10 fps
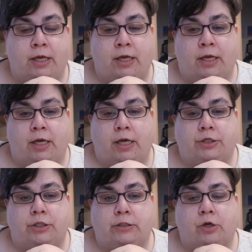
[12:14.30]
And
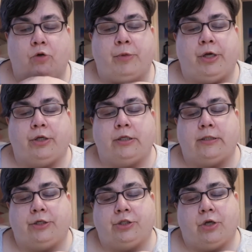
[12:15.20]
she's like, oh my goodness, I
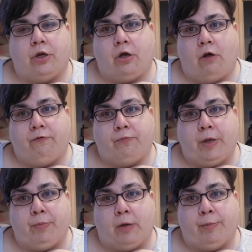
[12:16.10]
just got a call from my
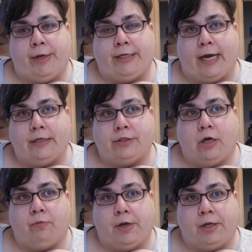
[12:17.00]
mom and my dad is not
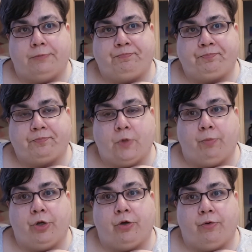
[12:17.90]
well. I'm going
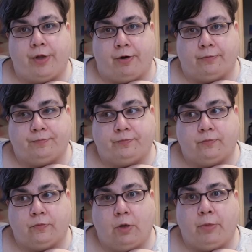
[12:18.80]
to go there.
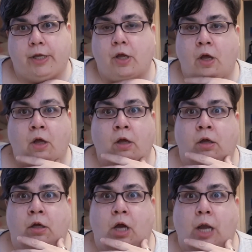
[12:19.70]
I'm like, oh,
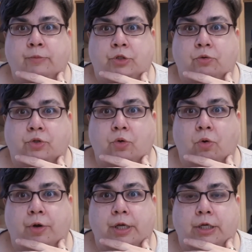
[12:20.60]
I'm so sorry.
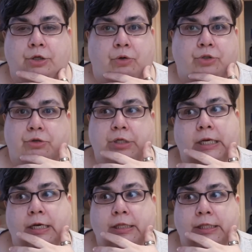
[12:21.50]
You know, do you need
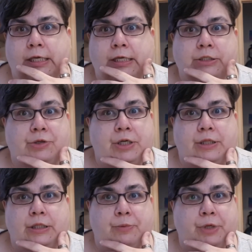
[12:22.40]
anything? Is there anything
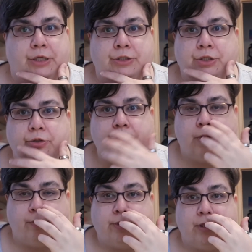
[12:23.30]
that we can do? I
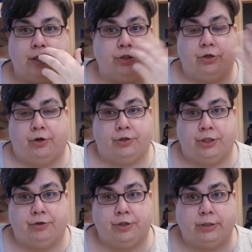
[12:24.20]
was thinking to cook her dinner
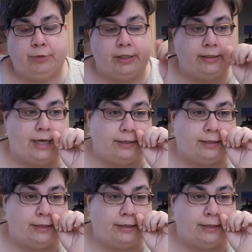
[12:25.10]
or something like that.